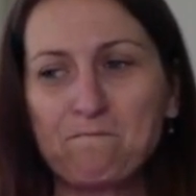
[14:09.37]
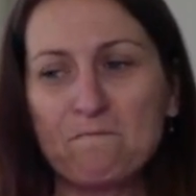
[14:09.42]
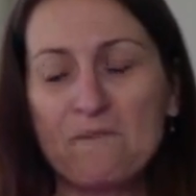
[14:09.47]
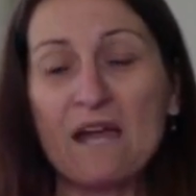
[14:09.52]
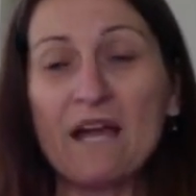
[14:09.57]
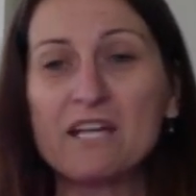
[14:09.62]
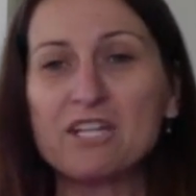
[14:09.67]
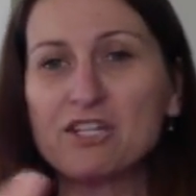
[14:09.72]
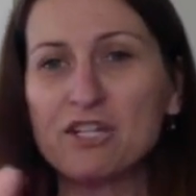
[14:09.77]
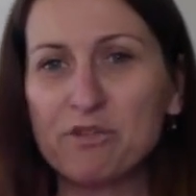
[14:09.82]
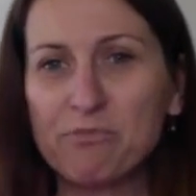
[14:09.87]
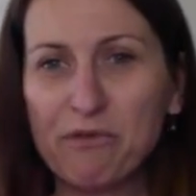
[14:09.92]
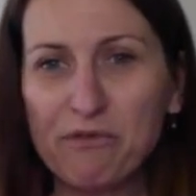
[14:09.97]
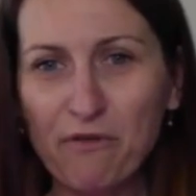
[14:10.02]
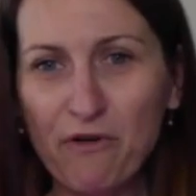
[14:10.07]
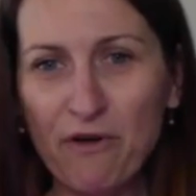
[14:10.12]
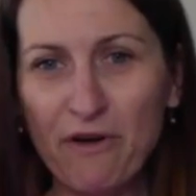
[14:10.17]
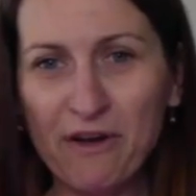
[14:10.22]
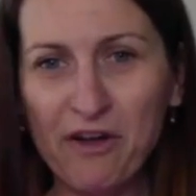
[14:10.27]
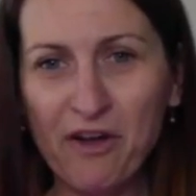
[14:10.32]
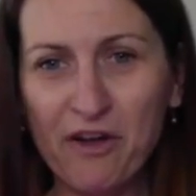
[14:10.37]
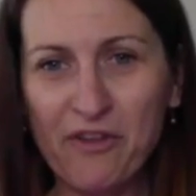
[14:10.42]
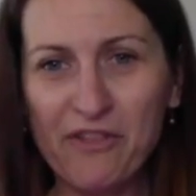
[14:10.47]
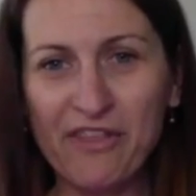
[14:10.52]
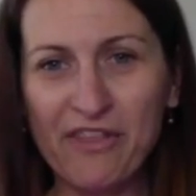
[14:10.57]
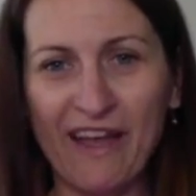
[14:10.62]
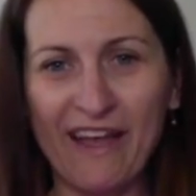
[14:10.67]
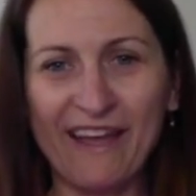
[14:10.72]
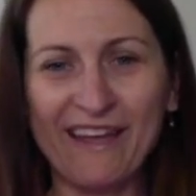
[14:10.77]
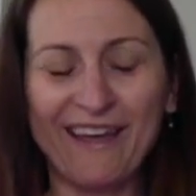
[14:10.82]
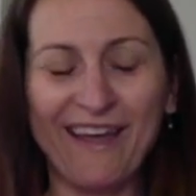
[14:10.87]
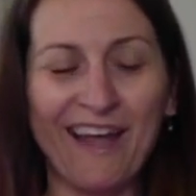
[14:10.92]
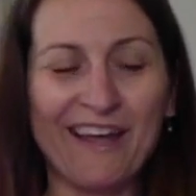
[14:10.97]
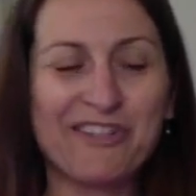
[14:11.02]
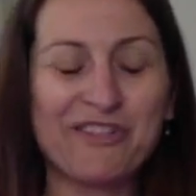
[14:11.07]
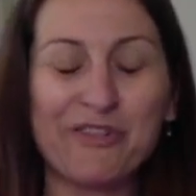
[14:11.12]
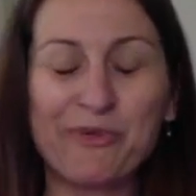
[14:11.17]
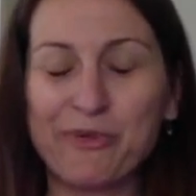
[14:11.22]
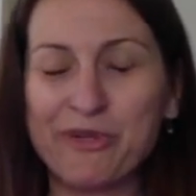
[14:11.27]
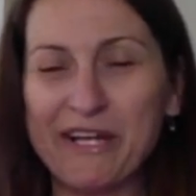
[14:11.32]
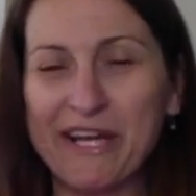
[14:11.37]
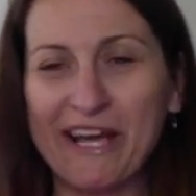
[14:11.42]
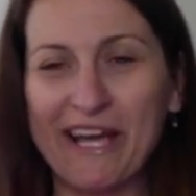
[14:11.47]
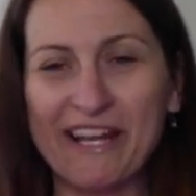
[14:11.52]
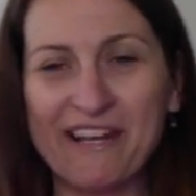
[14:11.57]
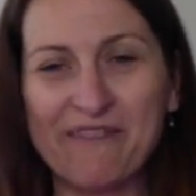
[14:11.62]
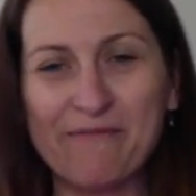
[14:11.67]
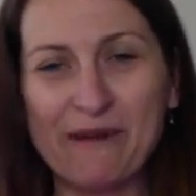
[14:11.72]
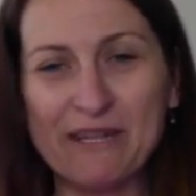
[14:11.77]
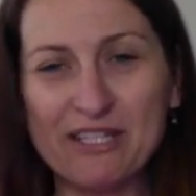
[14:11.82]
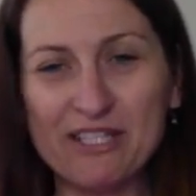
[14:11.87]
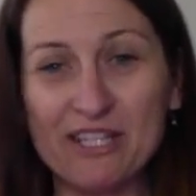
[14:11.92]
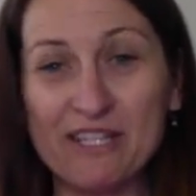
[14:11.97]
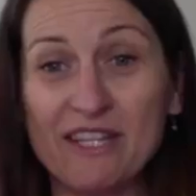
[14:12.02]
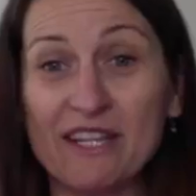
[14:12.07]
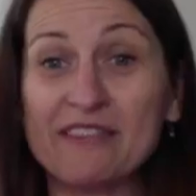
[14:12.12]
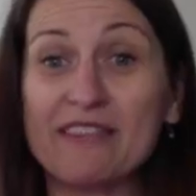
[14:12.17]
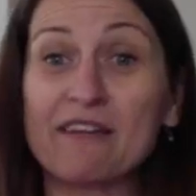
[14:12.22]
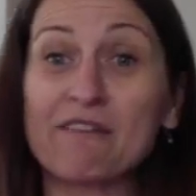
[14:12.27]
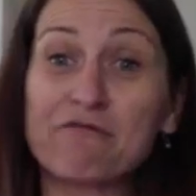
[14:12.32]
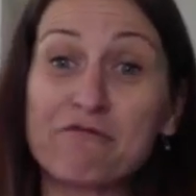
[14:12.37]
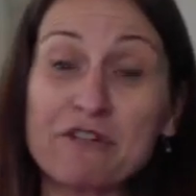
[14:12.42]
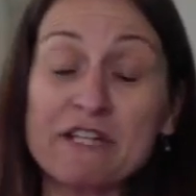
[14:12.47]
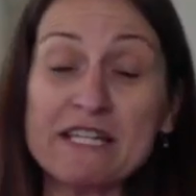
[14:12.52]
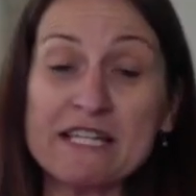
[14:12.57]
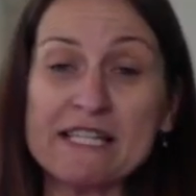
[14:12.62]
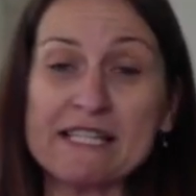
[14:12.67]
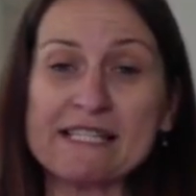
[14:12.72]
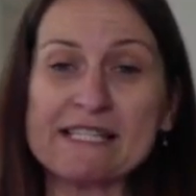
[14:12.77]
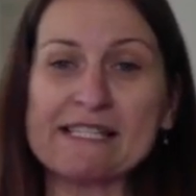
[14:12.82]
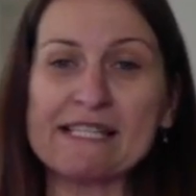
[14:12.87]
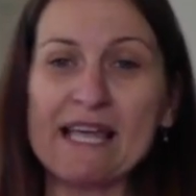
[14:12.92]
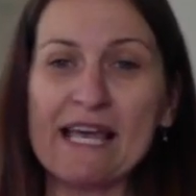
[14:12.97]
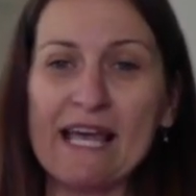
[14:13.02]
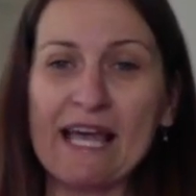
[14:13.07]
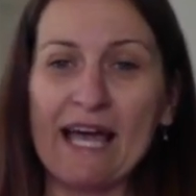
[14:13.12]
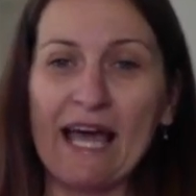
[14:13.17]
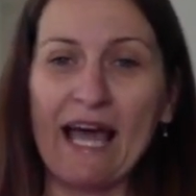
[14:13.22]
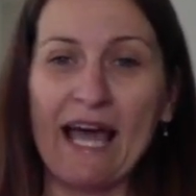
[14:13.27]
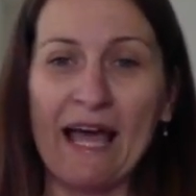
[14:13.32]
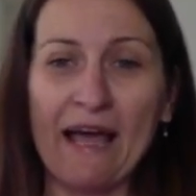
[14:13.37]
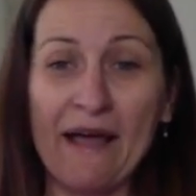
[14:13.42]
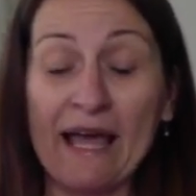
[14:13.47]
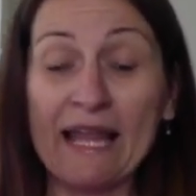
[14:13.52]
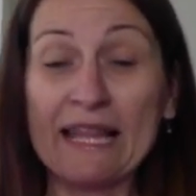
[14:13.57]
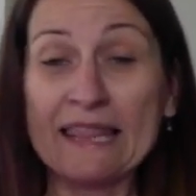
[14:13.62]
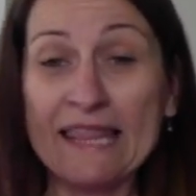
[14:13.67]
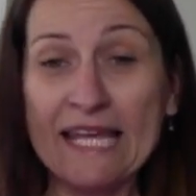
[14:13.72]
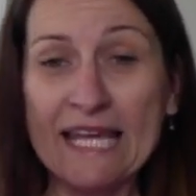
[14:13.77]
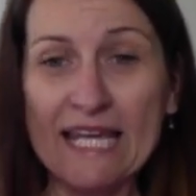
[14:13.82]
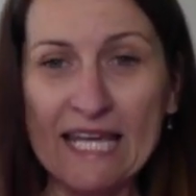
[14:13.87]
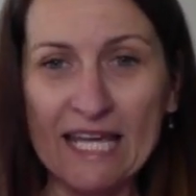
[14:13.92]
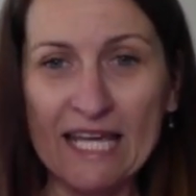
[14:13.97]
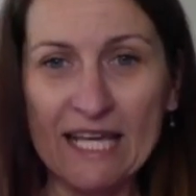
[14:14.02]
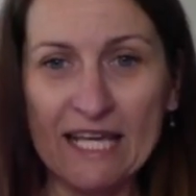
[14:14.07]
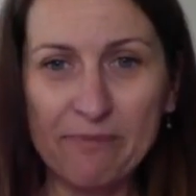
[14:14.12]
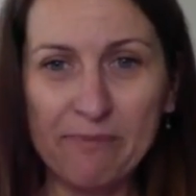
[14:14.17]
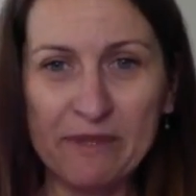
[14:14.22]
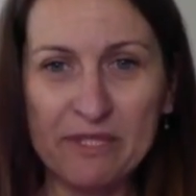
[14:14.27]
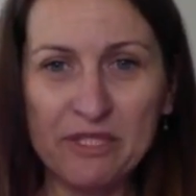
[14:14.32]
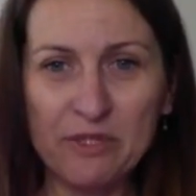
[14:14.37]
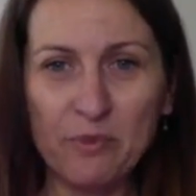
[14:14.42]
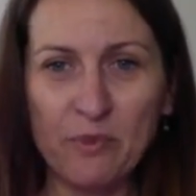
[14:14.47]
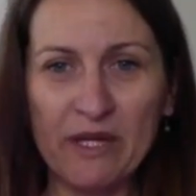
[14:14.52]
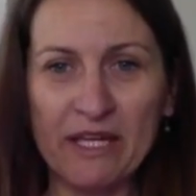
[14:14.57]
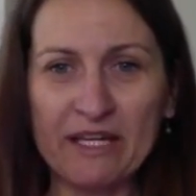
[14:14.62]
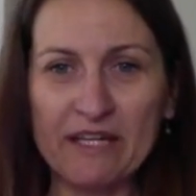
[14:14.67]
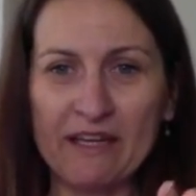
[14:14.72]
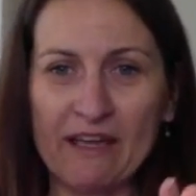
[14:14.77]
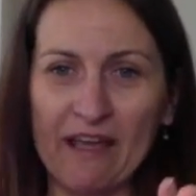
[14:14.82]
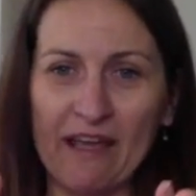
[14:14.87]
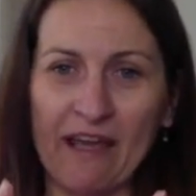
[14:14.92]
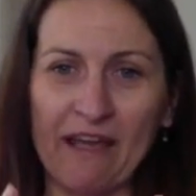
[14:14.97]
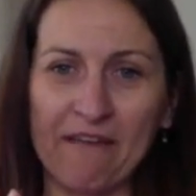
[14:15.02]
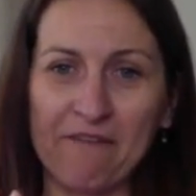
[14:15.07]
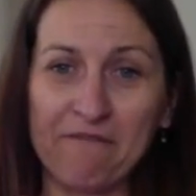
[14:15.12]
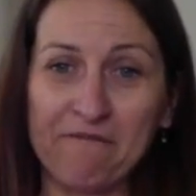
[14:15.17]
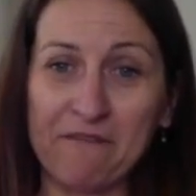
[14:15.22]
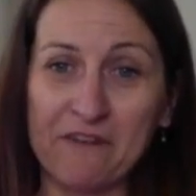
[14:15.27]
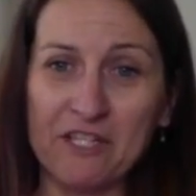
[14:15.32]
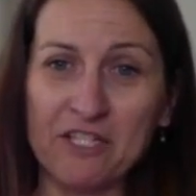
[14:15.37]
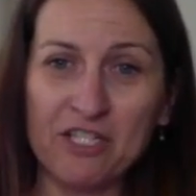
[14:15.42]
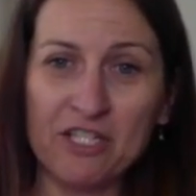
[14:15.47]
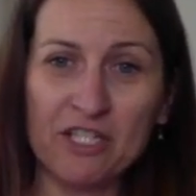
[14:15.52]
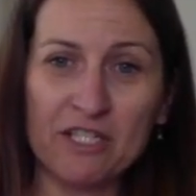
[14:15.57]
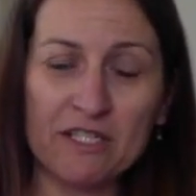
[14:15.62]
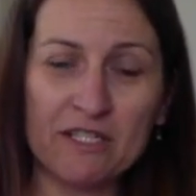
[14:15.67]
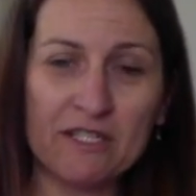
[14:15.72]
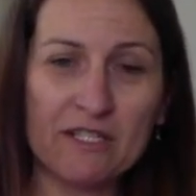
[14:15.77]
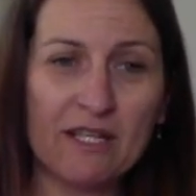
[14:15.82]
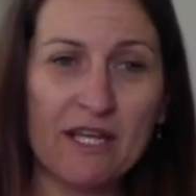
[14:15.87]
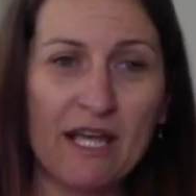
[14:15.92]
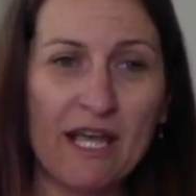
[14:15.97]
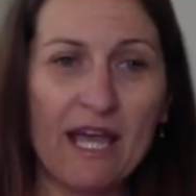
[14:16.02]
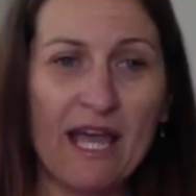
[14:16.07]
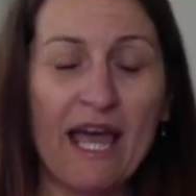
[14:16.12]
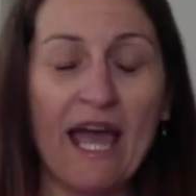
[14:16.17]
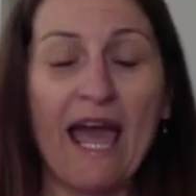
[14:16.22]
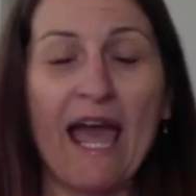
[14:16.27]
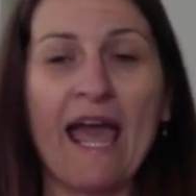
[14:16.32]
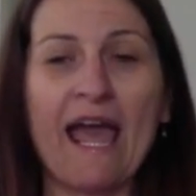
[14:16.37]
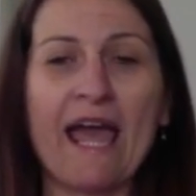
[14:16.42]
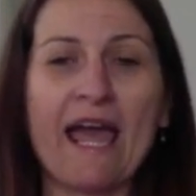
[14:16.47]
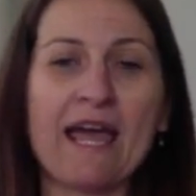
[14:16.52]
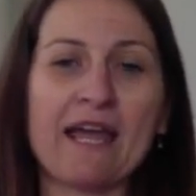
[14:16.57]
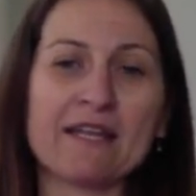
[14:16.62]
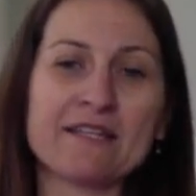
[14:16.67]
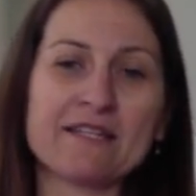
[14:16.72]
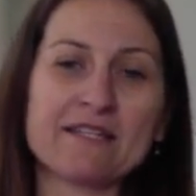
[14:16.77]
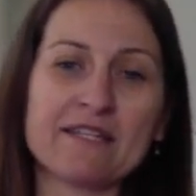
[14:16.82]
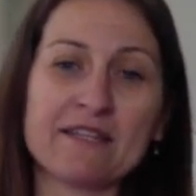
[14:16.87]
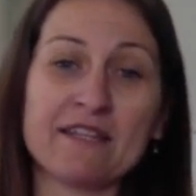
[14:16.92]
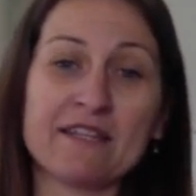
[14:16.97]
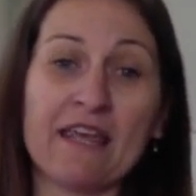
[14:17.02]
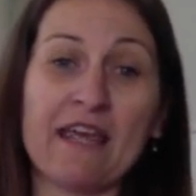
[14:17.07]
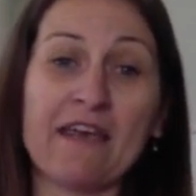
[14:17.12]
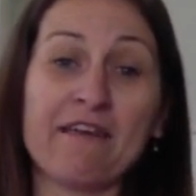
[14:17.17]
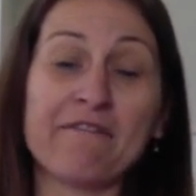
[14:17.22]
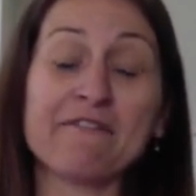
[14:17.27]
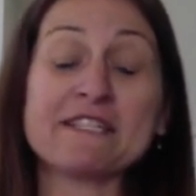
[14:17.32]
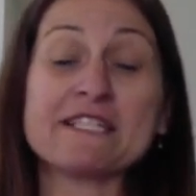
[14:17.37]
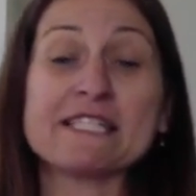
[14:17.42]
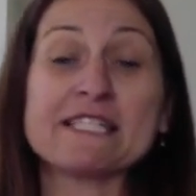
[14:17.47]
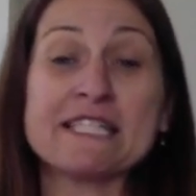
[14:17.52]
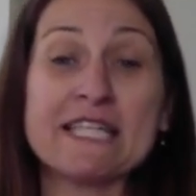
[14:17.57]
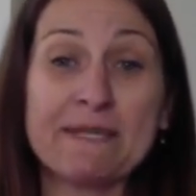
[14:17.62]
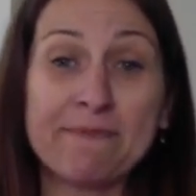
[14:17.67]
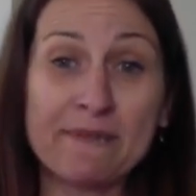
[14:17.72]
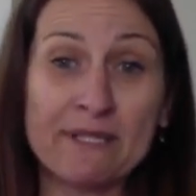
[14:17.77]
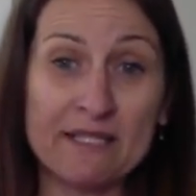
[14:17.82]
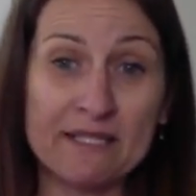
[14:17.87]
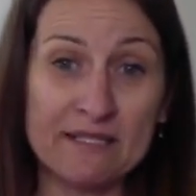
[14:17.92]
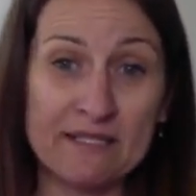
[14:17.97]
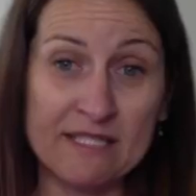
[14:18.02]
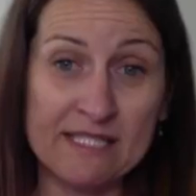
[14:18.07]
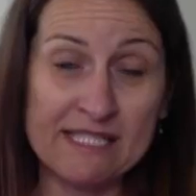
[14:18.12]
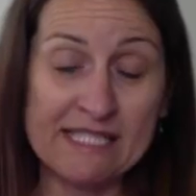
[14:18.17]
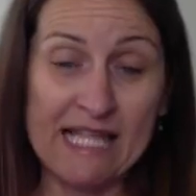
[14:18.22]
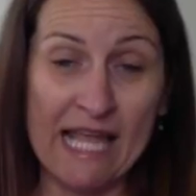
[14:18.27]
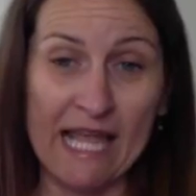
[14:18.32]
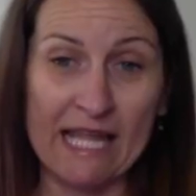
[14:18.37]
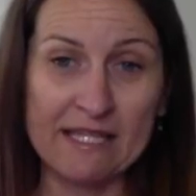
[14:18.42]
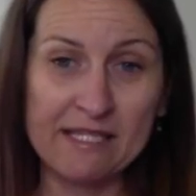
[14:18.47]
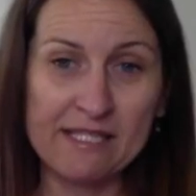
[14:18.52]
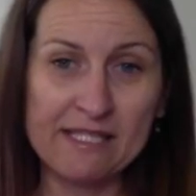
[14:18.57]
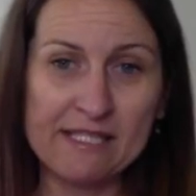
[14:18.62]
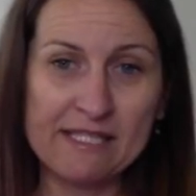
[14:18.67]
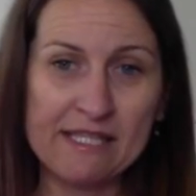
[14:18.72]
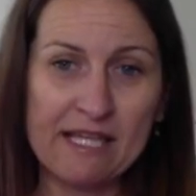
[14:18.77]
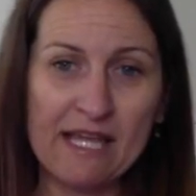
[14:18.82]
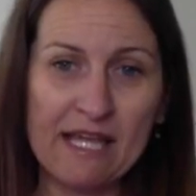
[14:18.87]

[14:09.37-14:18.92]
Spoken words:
actually, before I go there, I do want to kind of mention that there is a link between vision and the vestibular sense.